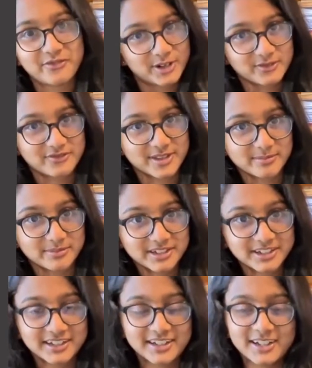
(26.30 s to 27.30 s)
full of them.
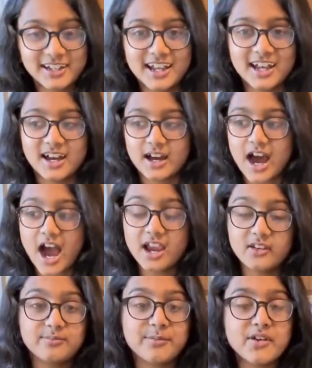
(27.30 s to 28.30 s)

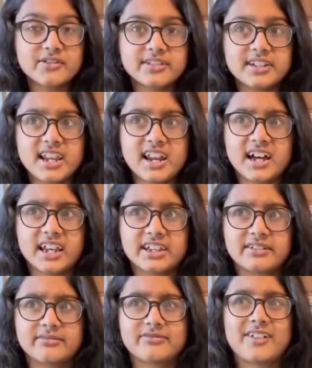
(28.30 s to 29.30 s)
I mostly
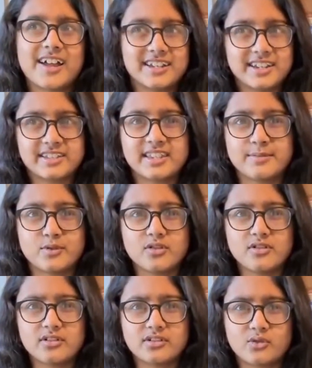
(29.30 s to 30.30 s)
like fantasy
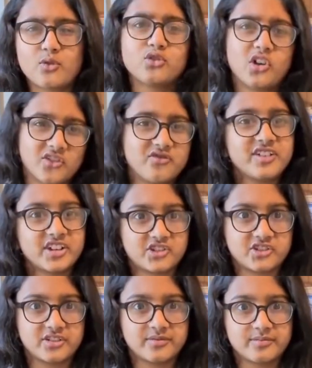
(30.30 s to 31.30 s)
books or
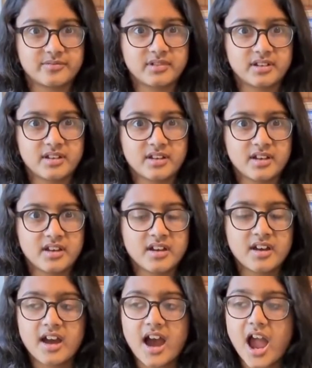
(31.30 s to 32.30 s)
non-fiction.
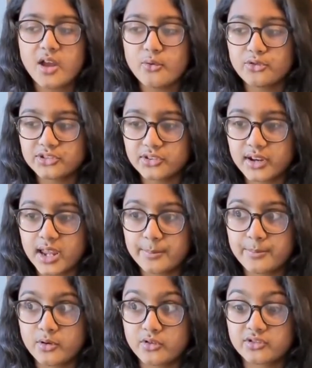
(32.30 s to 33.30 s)
I also
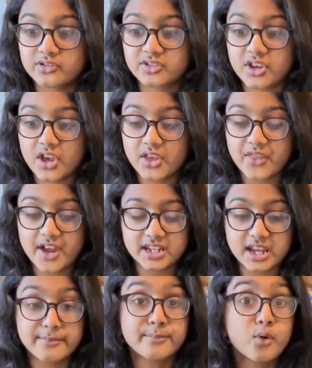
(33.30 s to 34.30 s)
like books that
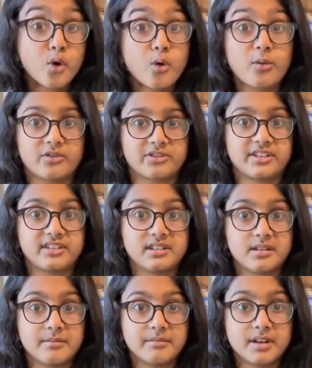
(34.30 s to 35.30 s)
have morals in
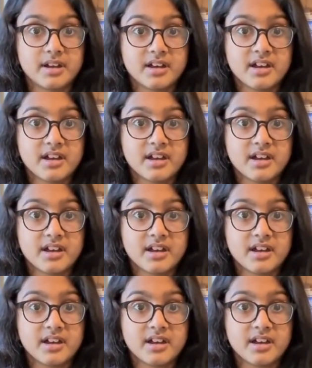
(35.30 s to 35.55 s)
them.